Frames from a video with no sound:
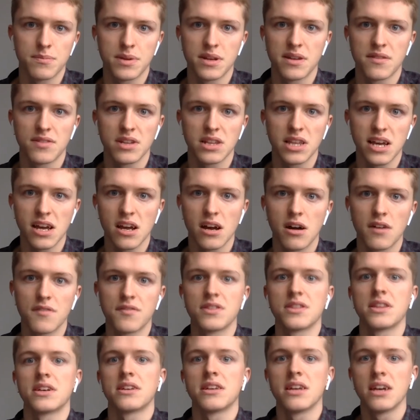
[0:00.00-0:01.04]
bit of a layoff
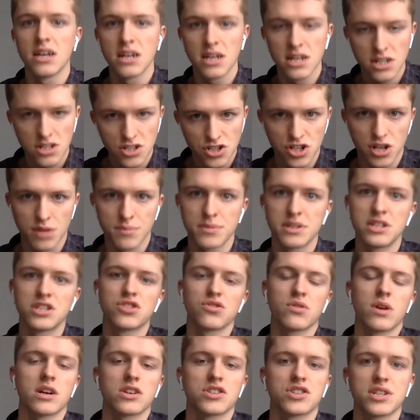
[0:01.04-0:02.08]
and then jump
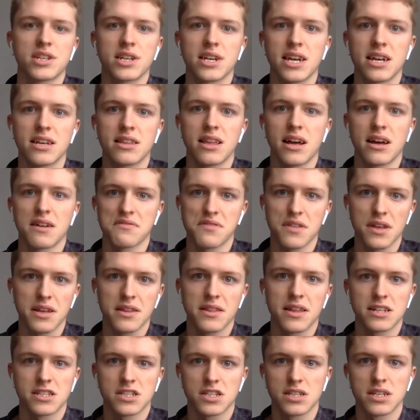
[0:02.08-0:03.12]
into action again. I think
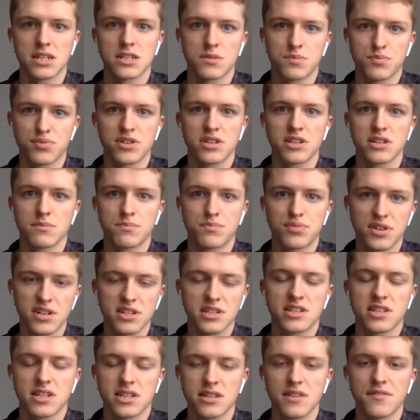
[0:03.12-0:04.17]
it's pretty
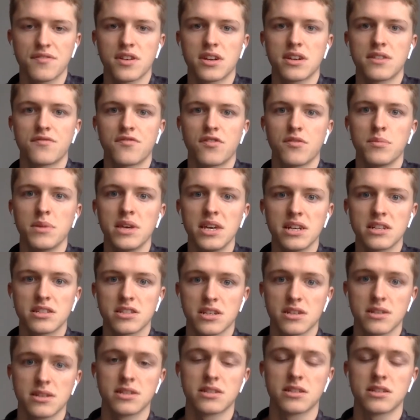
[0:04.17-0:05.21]
significant for me.
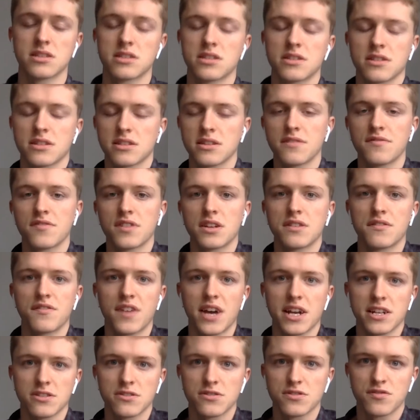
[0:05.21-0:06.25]
It's a significant
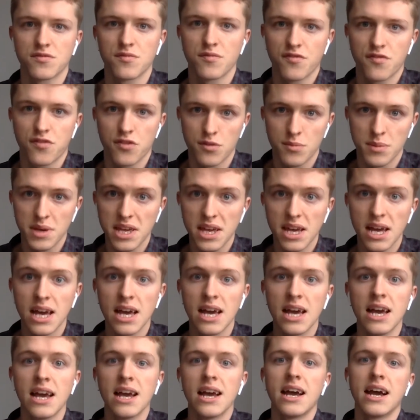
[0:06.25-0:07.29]
factor for me,
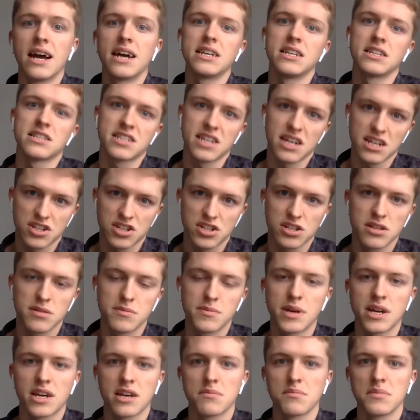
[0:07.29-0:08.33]
and it's actually
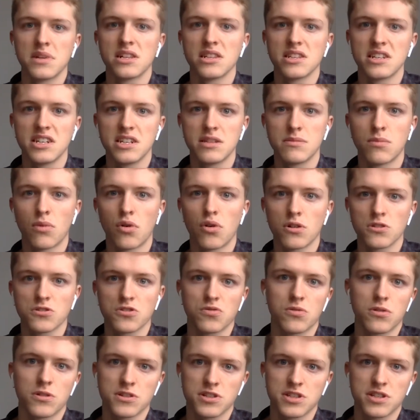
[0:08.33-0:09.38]
making me lean more
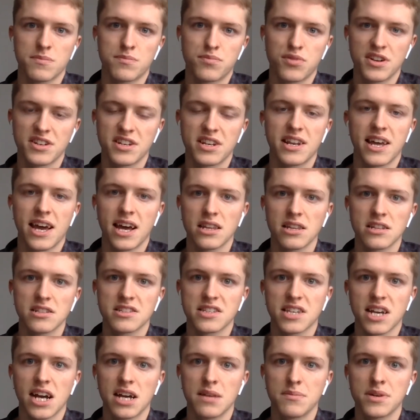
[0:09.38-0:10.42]
towards the Brendan Allen
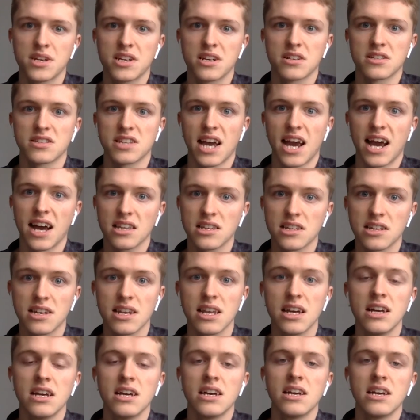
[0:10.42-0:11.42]
side, because Allen